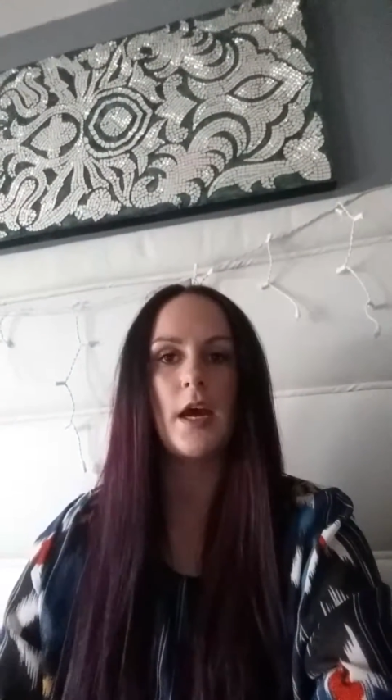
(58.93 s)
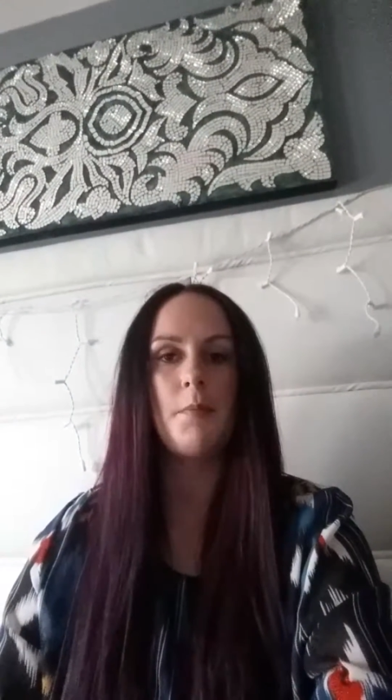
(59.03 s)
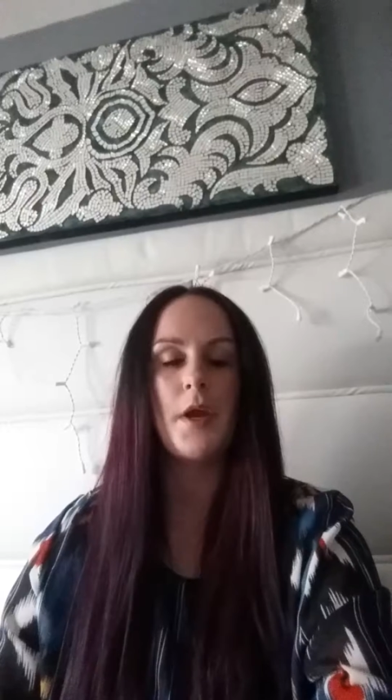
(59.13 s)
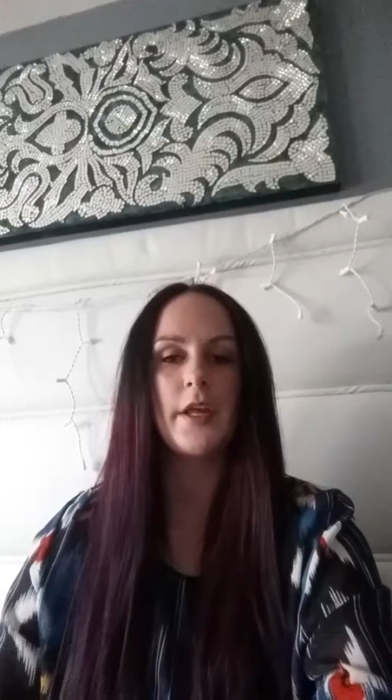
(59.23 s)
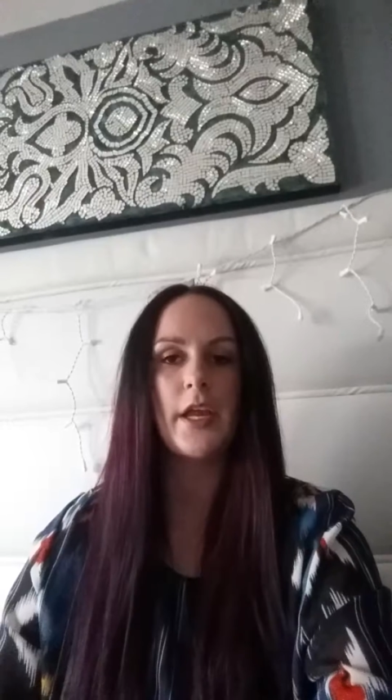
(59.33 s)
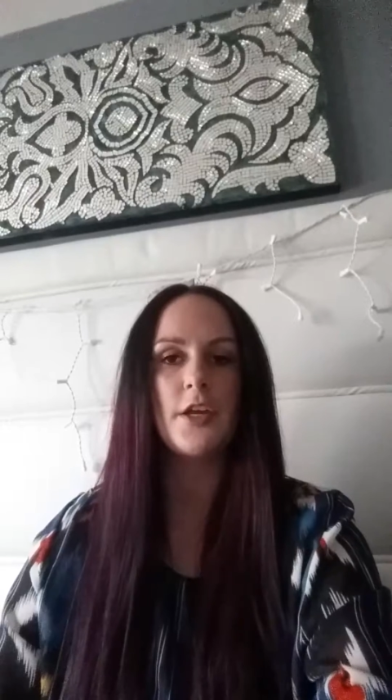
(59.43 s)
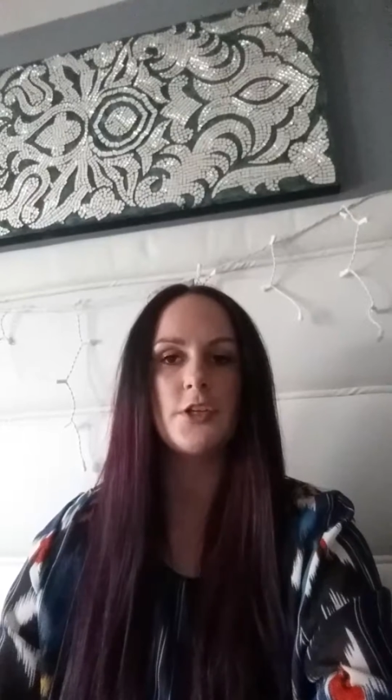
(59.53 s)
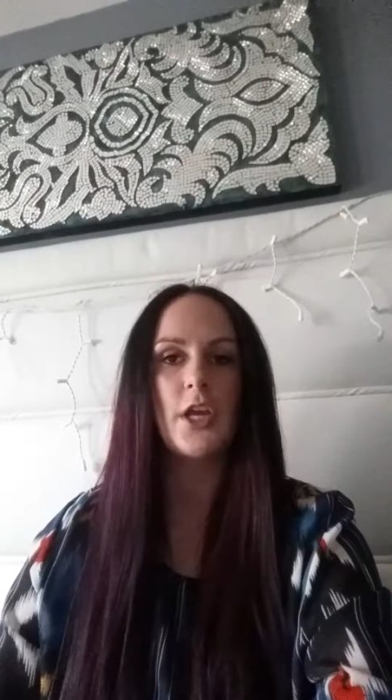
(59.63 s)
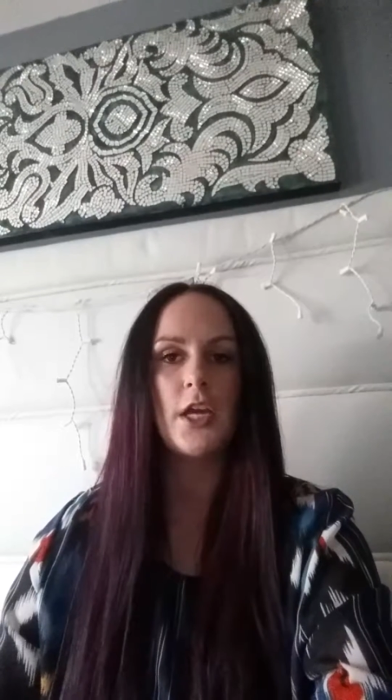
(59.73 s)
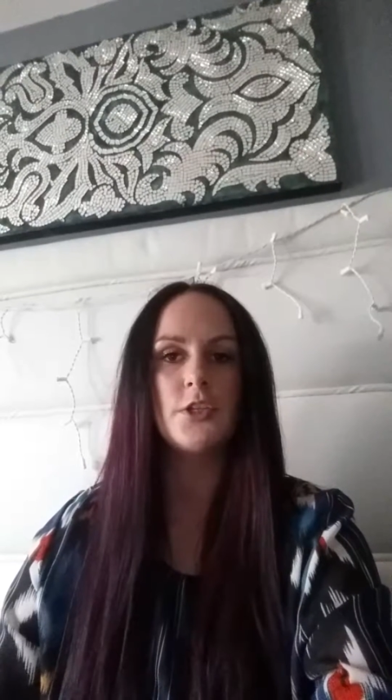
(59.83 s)
diabetic
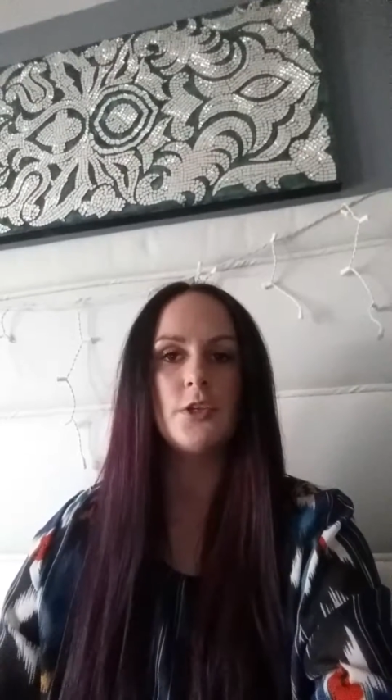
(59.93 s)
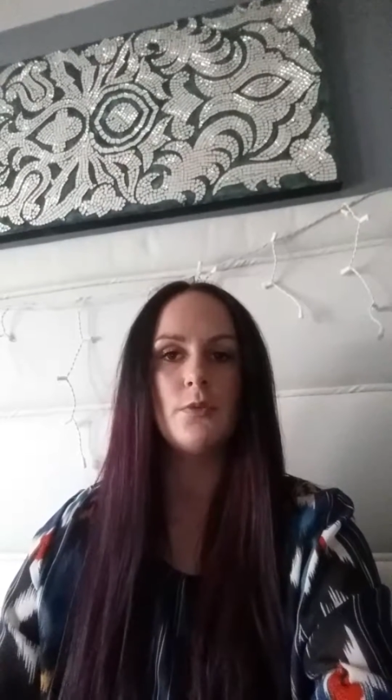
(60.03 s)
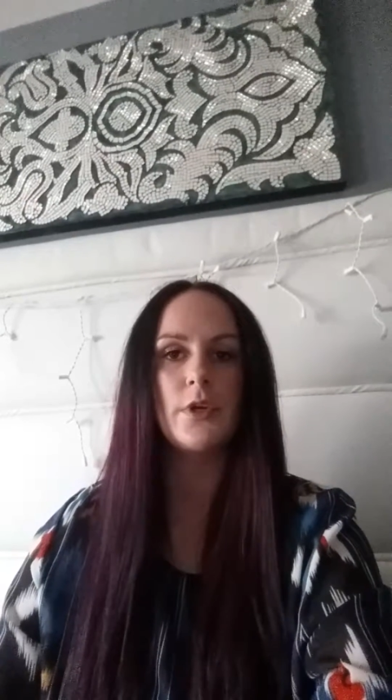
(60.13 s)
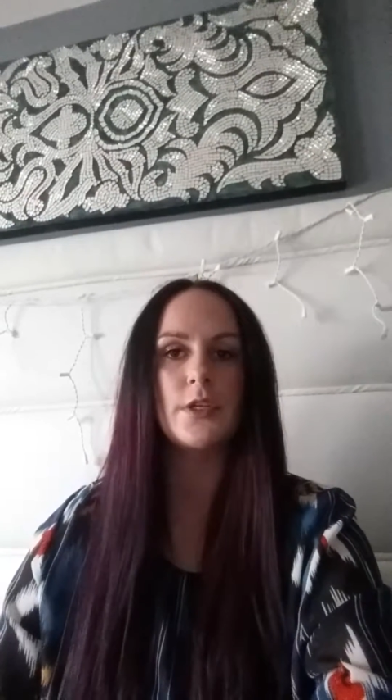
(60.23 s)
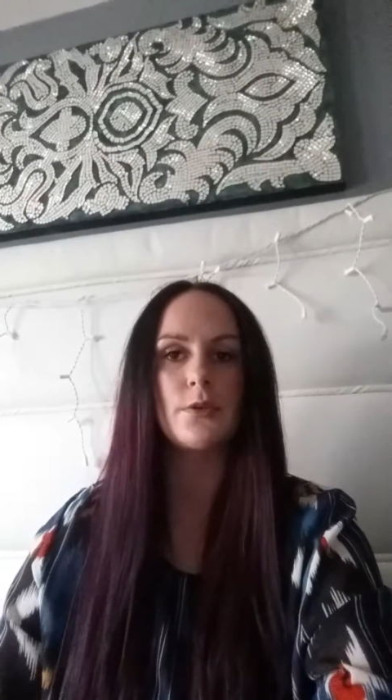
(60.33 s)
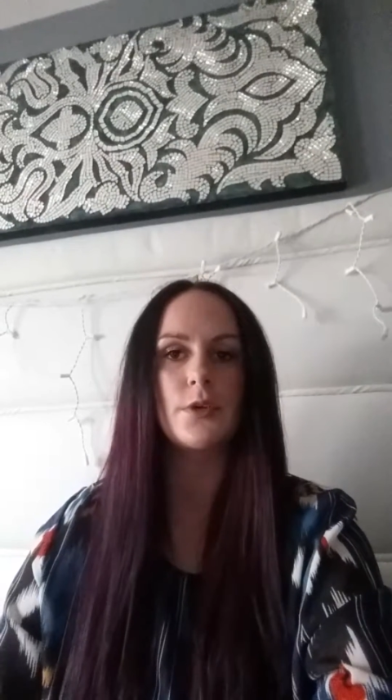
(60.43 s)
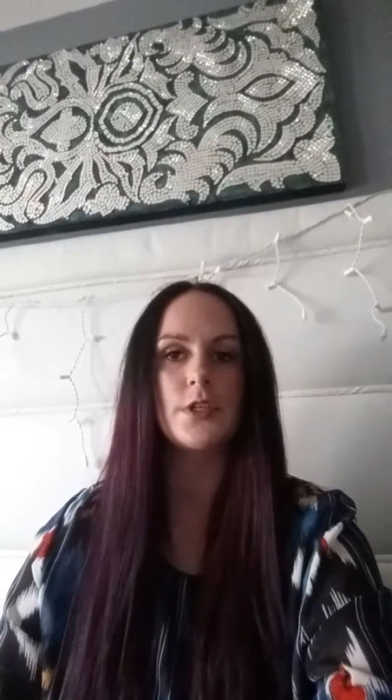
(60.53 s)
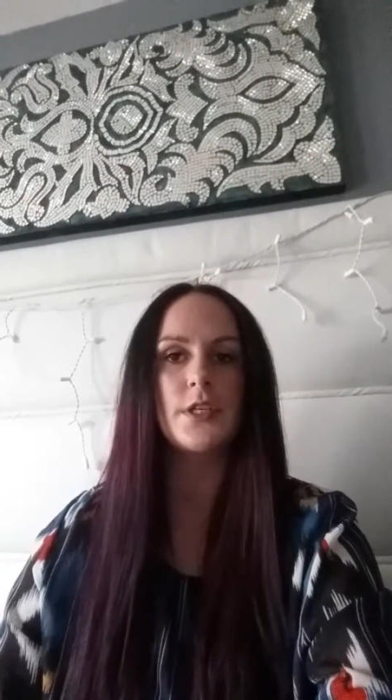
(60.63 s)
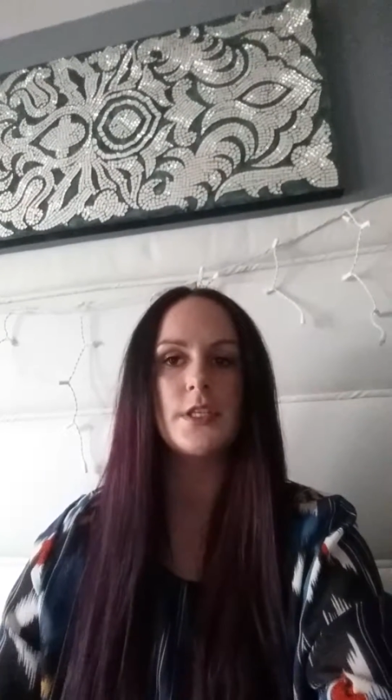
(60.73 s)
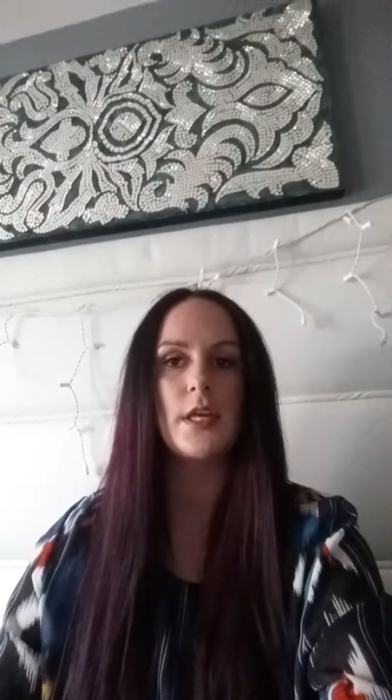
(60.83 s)
education
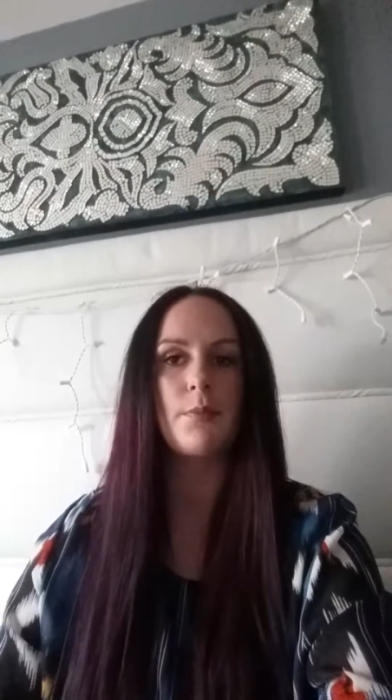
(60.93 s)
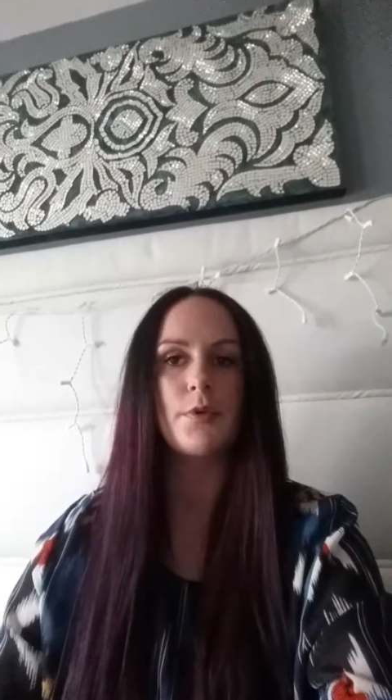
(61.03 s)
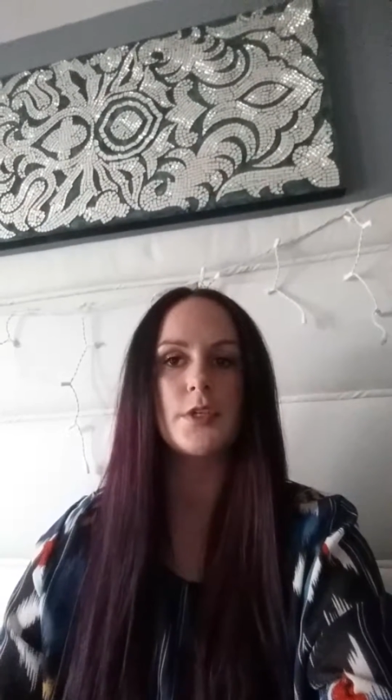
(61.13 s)
resources and